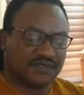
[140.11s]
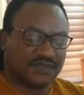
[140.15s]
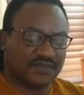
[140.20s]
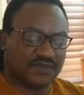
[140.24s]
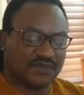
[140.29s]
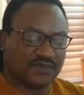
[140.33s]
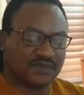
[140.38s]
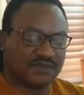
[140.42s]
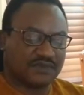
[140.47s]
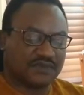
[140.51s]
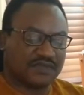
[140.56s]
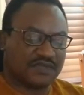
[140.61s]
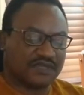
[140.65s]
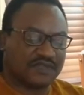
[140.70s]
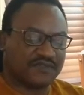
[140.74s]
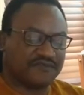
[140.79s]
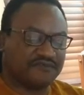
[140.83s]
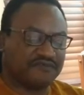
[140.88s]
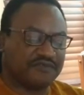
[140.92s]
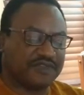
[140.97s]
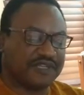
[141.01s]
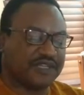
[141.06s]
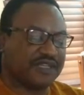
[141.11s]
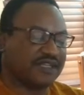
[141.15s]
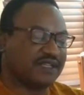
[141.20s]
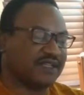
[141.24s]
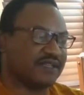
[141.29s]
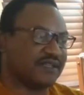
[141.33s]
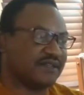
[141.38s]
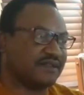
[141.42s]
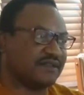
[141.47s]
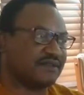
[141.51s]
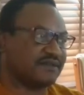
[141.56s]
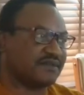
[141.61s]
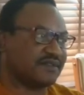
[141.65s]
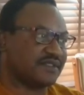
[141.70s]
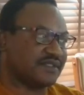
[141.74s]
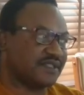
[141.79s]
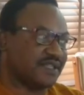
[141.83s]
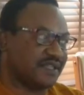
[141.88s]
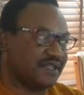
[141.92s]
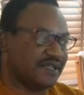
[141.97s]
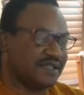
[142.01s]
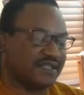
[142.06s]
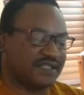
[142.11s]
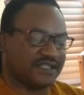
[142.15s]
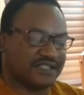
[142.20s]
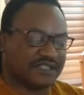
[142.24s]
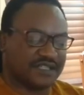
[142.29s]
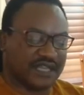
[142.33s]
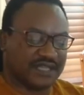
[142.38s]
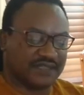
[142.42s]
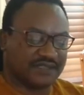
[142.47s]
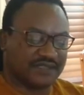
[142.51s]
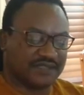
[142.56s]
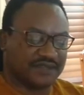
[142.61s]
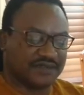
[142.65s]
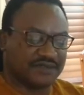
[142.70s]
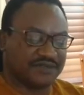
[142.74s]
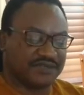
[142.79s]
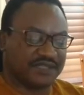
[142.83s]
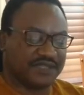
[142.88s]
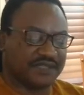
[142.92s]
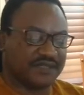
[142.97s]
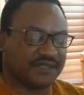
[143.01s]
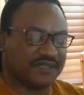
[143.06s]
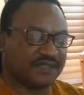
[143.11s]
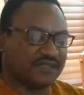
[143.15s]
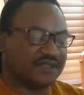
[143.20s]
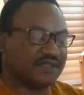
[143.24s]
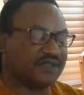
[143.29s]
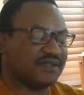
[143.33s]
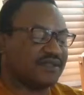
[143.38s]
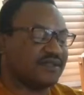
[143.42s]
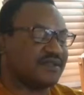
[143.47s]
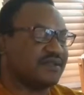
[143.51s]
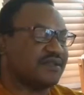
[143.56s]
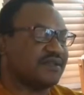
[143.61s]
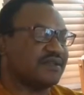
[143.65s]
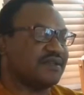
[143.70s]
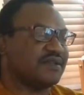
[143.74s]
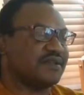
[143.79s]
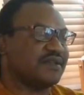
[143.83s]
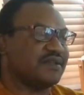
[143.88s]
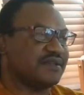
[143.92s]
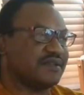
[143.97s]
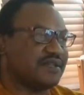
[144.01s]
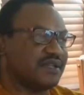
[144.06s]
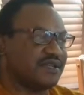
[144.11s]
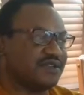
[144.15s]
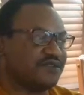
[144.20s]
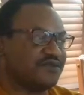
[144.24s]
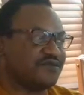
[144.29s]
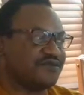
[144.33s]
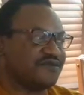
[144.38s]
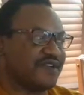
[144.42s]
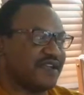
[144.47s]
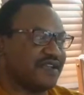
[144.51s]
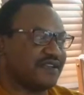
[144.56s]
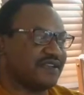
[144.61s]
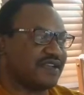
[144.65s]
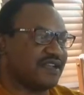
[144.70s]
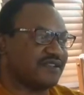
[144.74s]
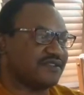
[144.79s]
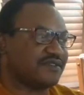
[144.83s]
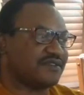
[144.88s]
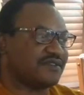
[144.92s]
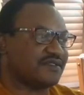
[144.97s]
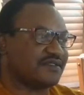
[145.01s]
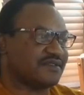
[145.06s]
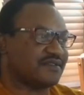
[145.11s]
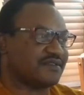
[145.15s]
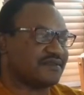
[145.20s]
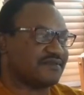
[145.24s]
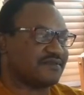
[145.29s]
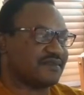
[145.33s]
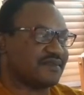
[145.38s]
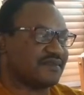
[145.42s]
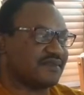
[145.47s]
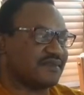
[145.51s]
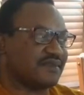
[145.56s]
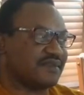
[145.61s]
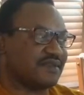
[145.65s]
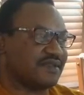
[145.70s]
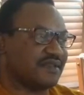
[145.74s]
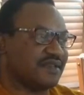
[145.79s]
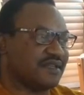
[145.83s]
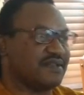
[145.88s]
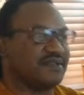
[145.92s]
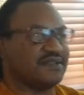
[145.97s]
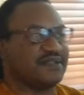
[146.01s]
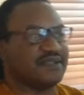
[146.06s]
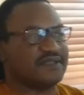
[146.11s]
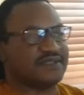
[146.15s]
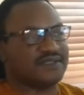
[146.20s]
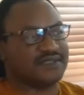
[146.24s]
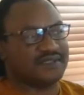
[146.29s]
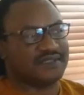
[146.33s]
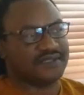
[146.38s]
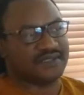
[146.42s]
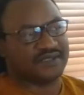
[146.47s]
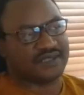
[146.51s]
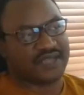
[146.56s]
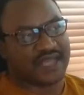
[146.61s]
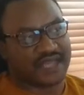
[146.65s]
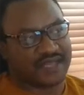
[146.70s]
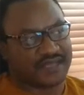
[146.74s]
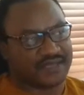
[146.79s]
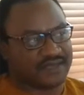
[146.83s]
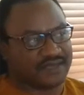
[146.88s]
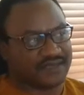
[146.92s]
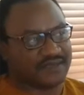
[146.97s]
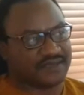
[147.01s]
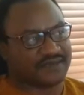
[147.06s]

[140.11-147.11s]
So if we take each category, then you'll find that illnesses like